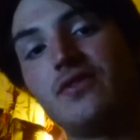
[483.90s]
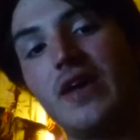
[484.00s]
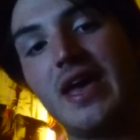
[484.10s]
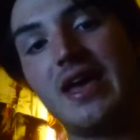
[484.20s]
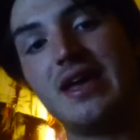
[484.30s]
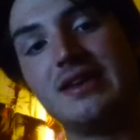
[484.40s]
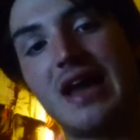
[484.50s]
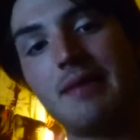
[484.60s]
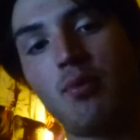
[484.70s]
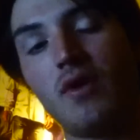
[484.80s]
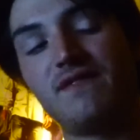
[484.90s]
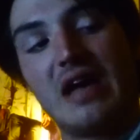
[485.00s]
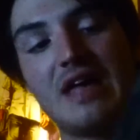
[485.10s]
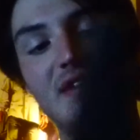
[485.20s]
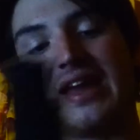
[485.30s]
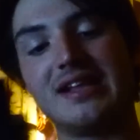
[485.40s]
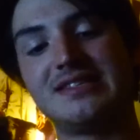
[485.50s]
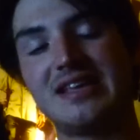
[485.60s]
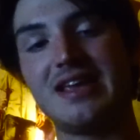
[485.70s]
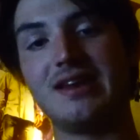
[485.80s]
a 9.5 out of
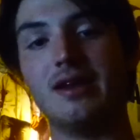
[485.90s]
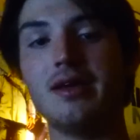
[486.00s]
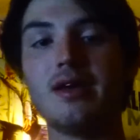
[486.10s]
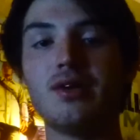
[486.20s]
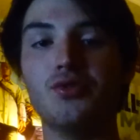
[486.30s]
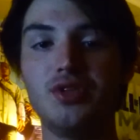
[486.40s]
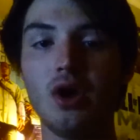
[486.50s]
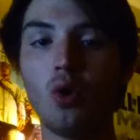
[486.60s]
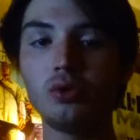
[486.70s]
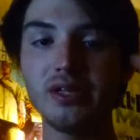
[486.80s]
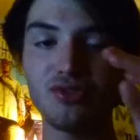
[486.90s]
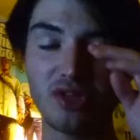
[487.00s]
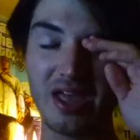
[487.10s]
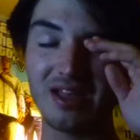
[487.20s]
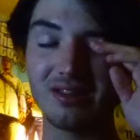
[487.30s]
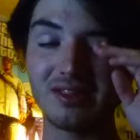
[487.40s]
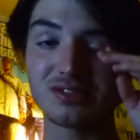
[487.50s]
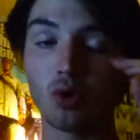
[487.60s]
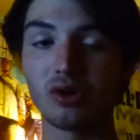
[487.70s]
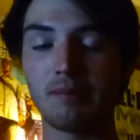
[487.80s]
10. The only thing that's
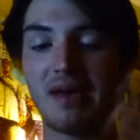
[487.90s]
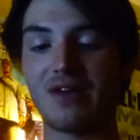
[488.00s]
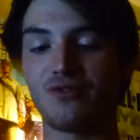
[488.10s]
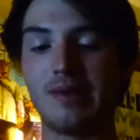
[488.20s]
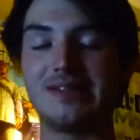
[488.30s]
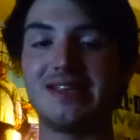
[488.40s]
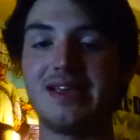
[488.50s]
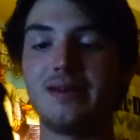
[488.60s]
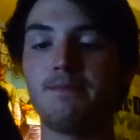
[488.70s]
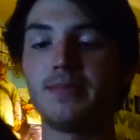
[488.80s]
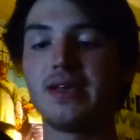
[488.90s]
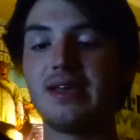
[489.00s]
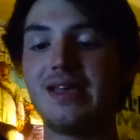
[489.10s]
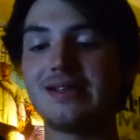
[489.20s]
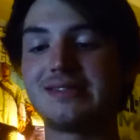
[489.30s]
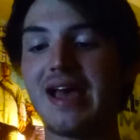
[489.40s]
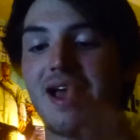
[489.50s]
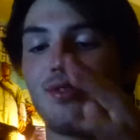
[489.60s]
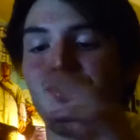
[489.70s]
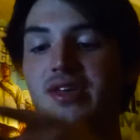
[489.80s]
holding it back from a 10 is
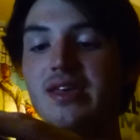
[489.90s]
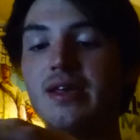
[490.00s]
that the